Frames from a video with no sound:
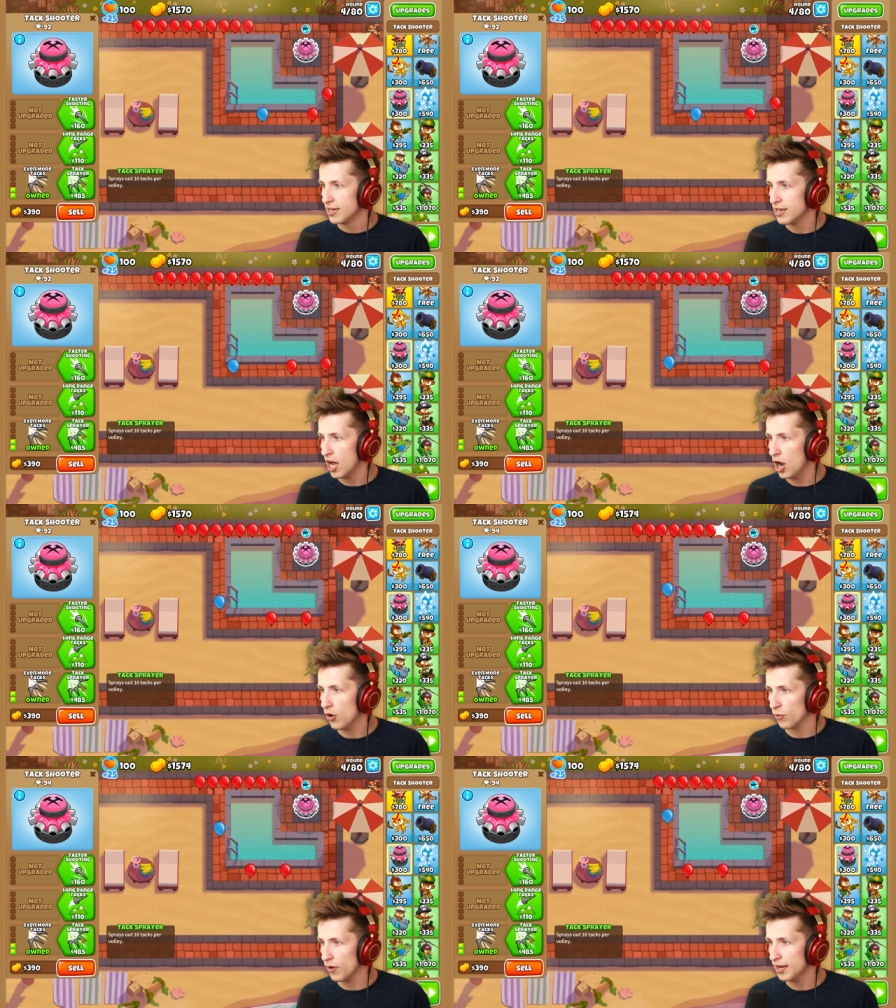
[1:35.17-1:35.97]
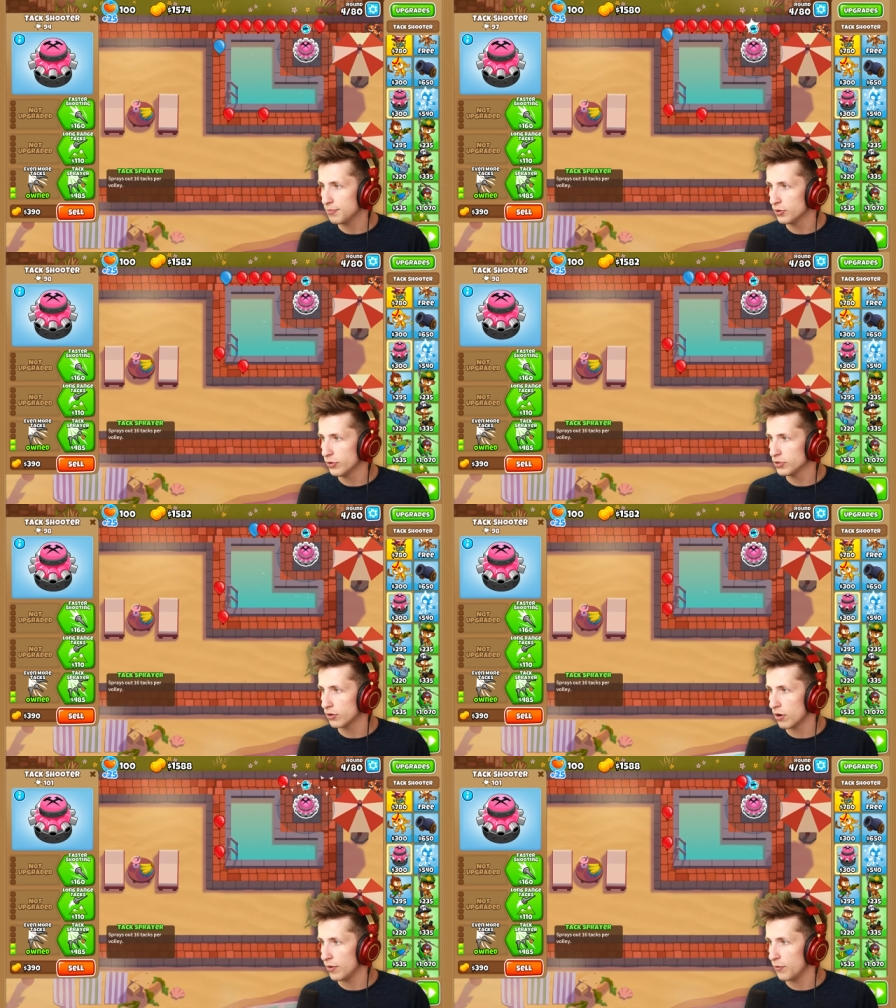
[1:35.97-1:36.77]
No, what? Balloons
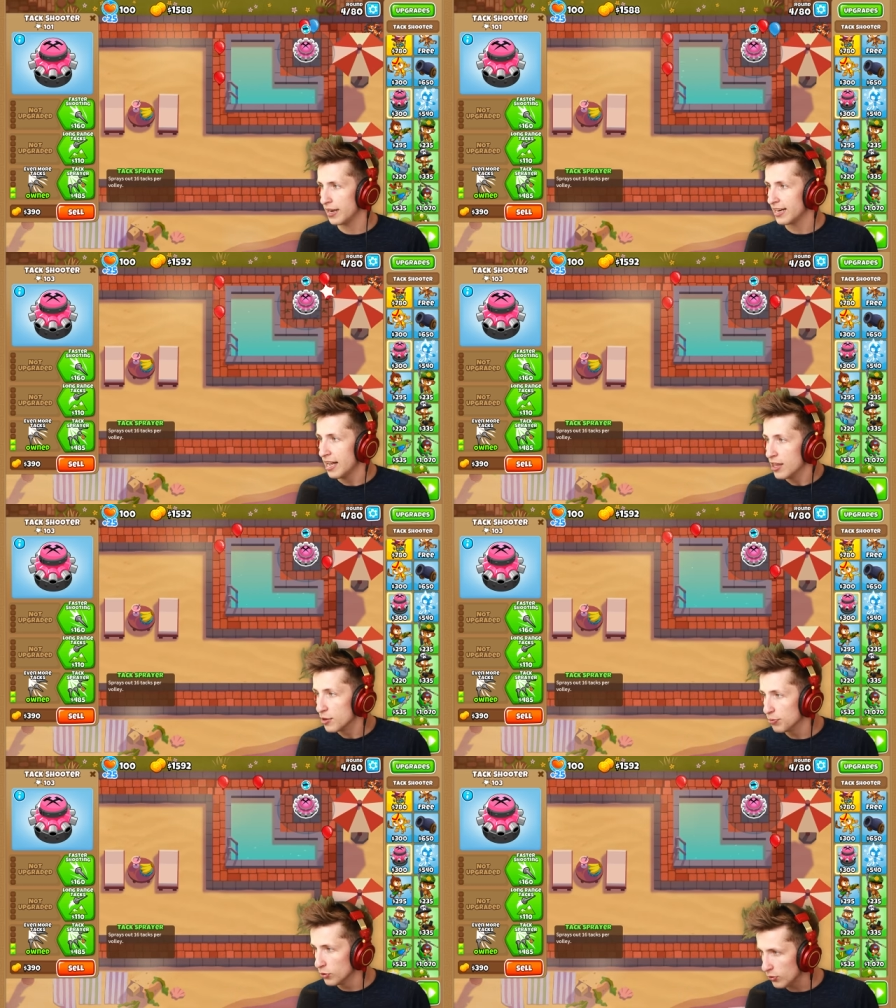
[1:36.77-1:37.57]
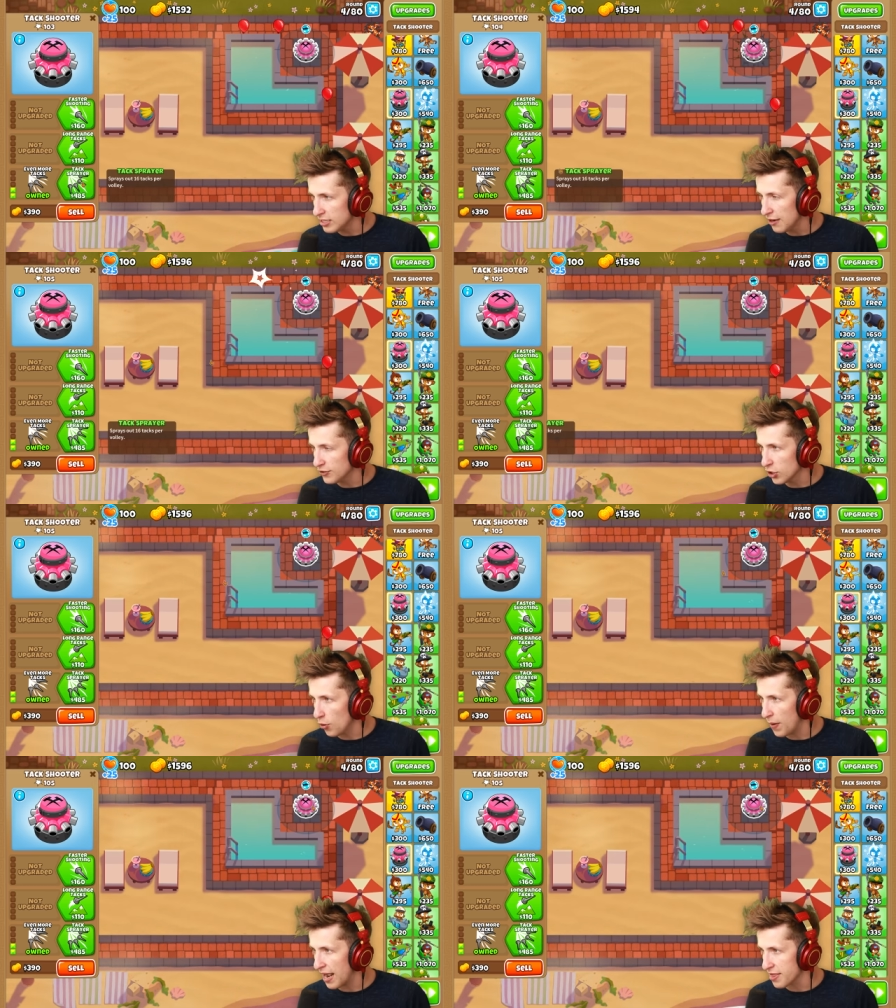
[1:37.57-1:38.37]
are already- Wait, the balloons have to go
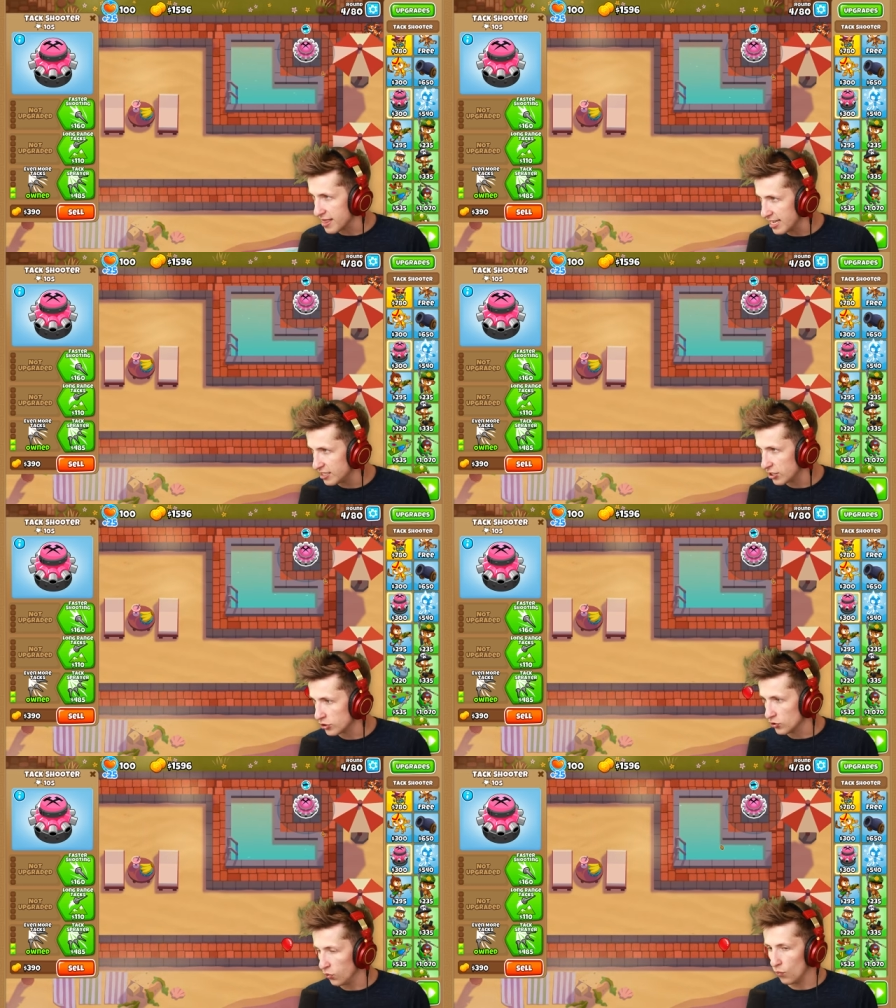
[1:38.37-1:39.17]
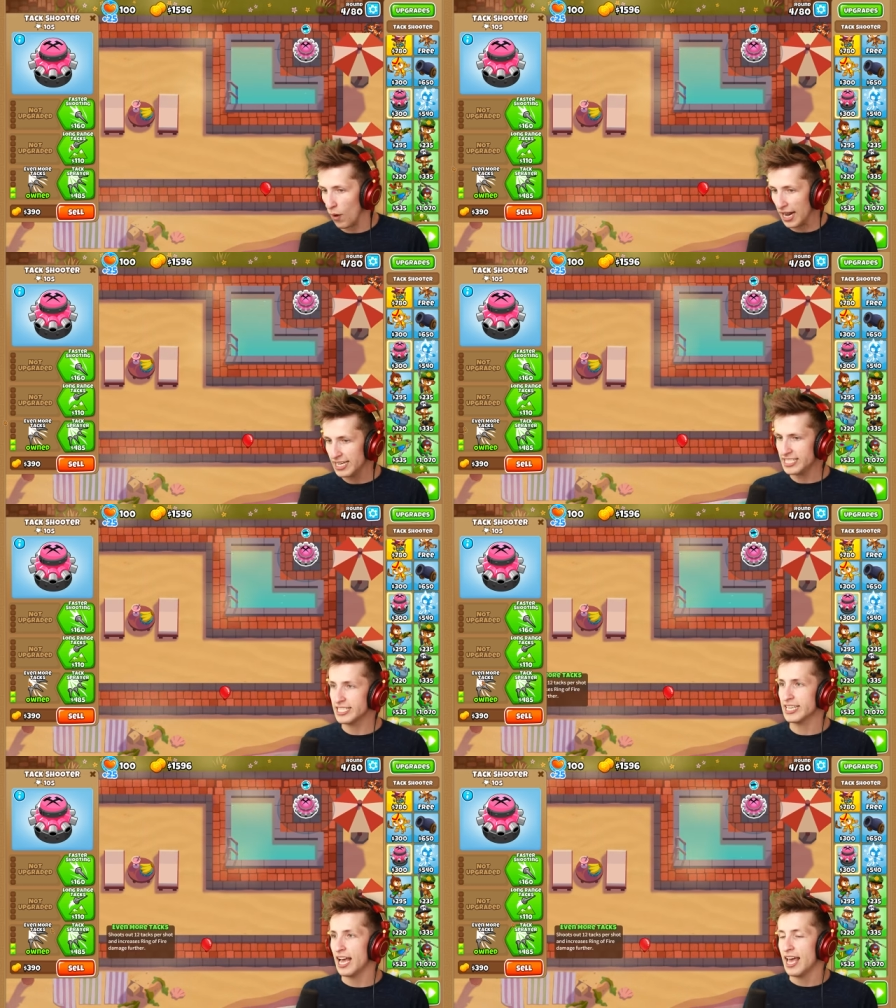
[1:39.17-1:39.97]
by this
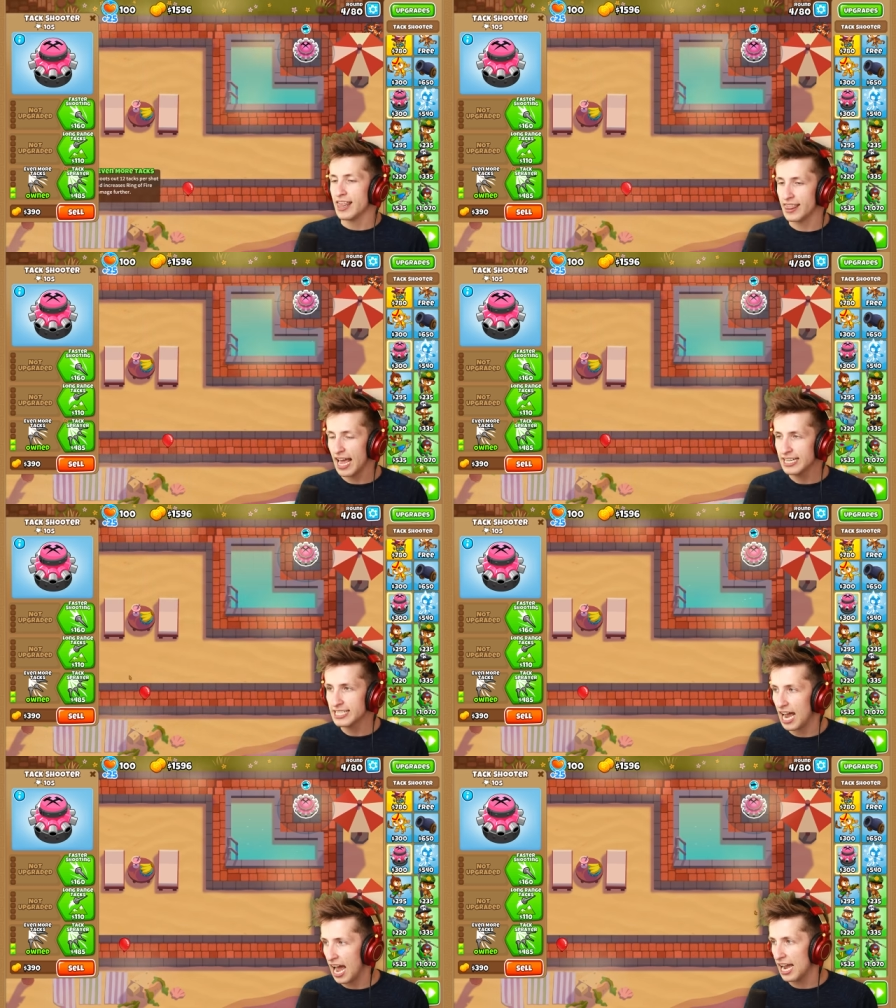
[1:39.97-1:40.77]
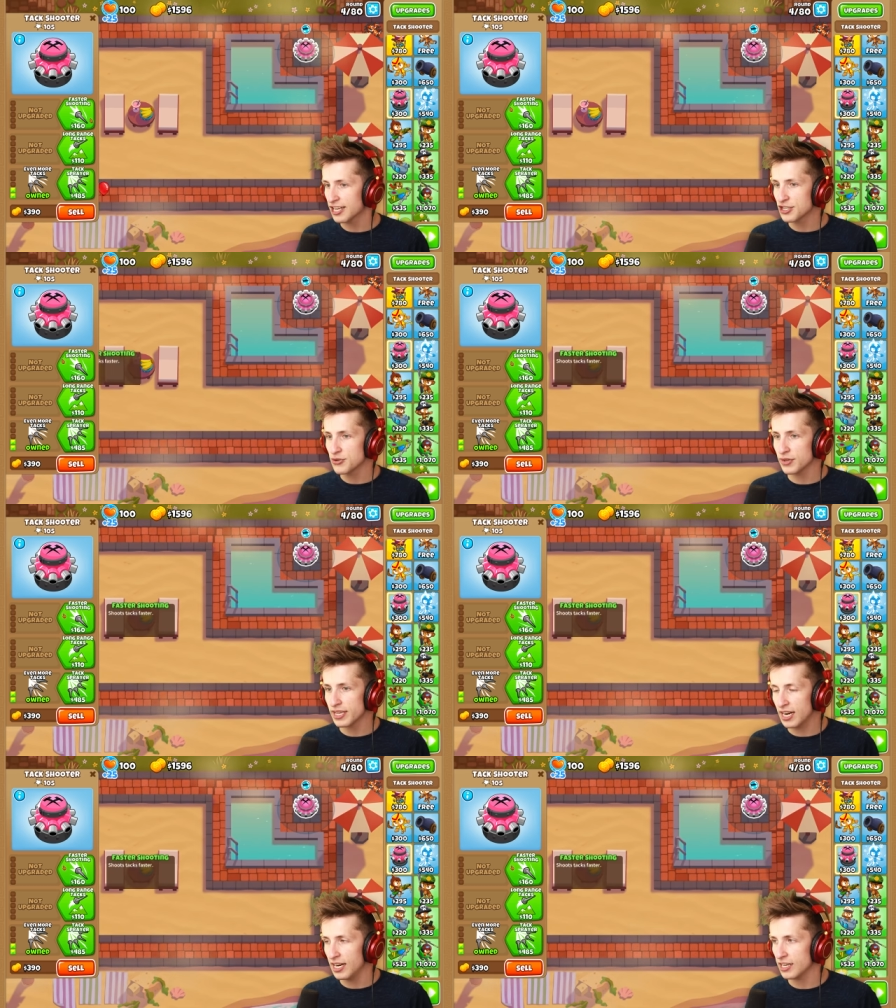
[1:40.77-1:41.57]
twice? That's actually
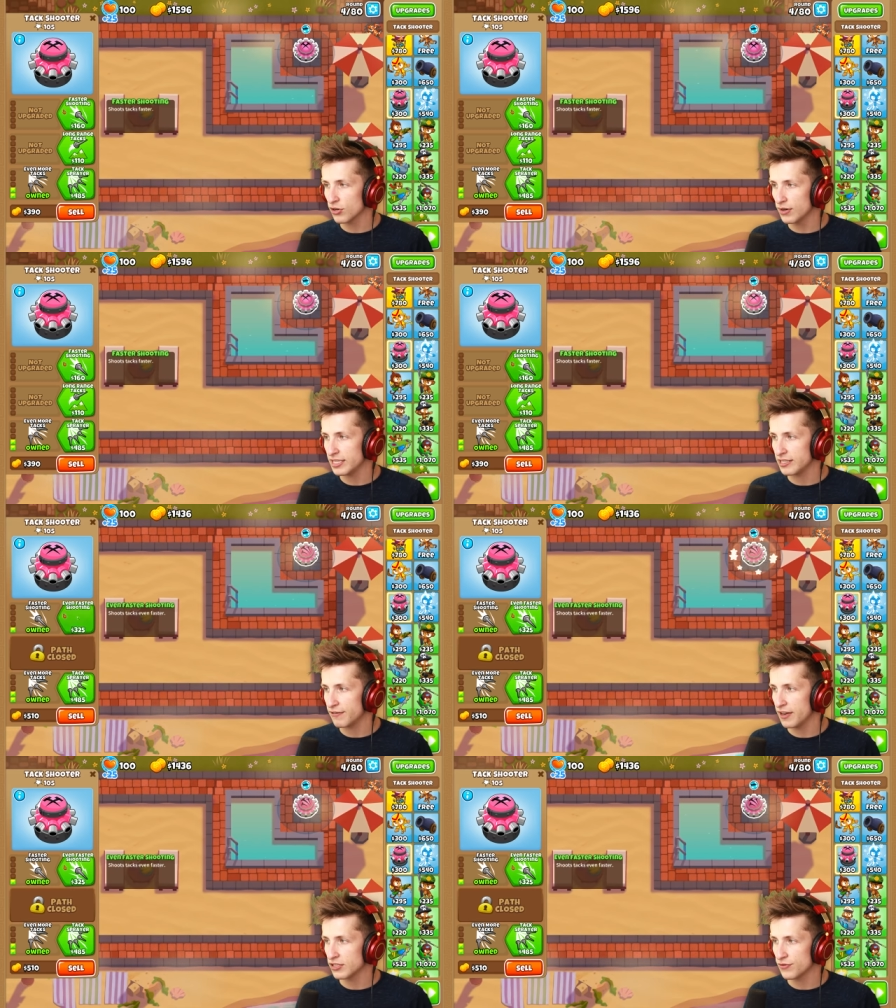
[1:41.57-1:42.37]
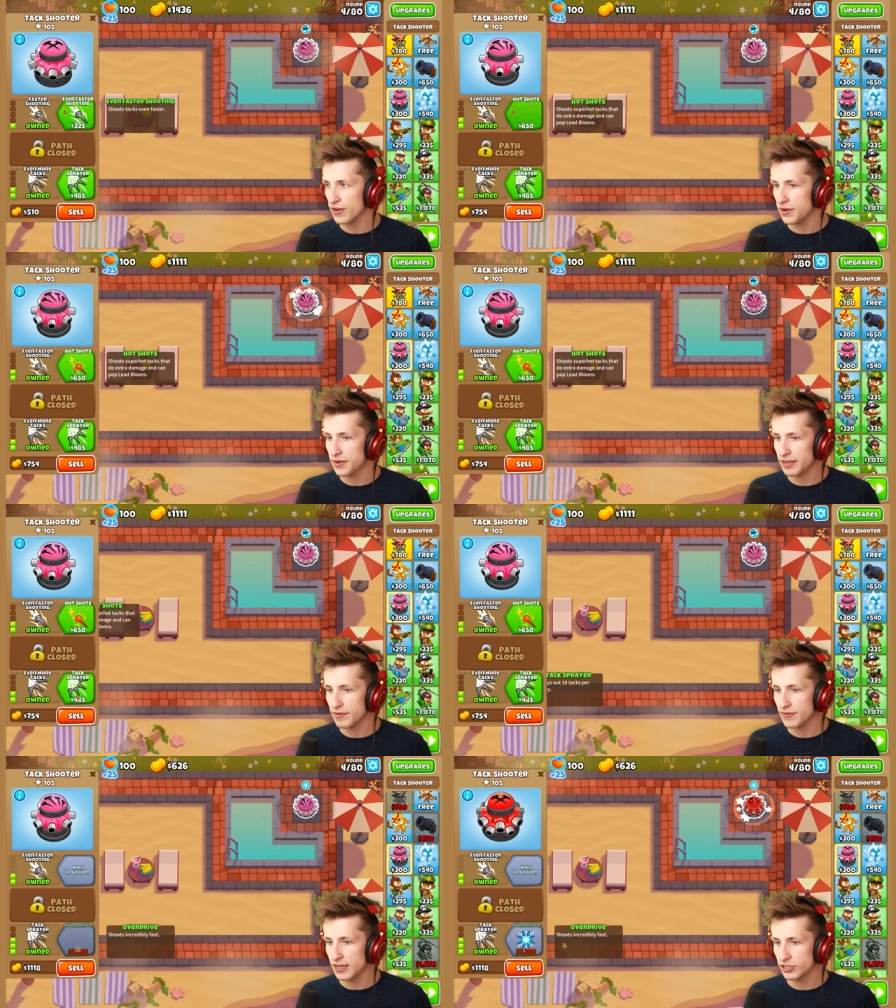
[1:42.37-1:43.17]
kind of crazy. Faster firing,
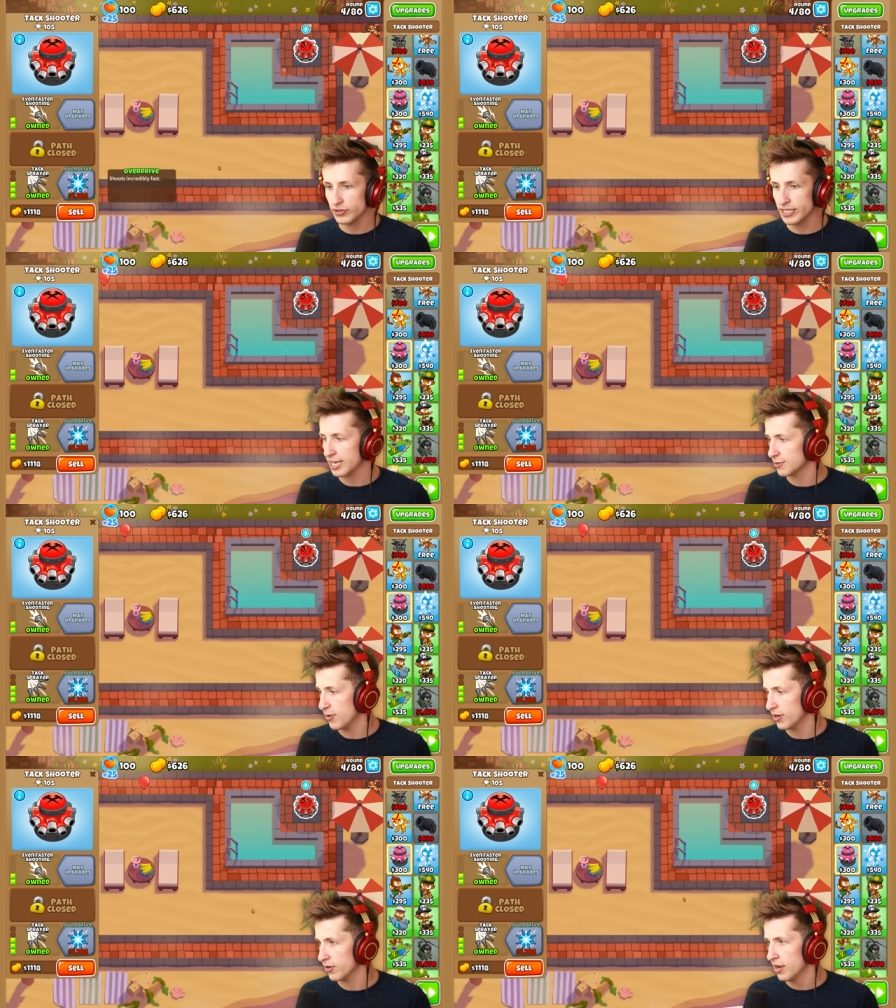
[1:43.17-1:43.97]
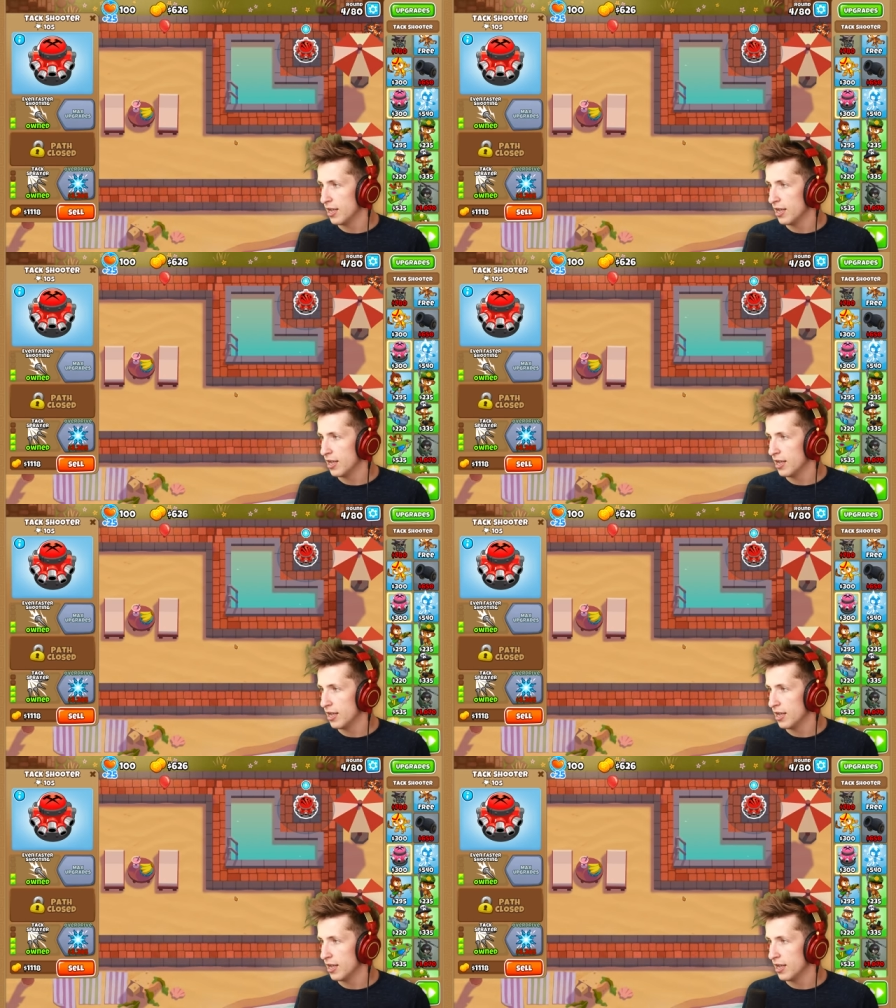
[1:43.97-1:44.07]
even faster attack sprayer.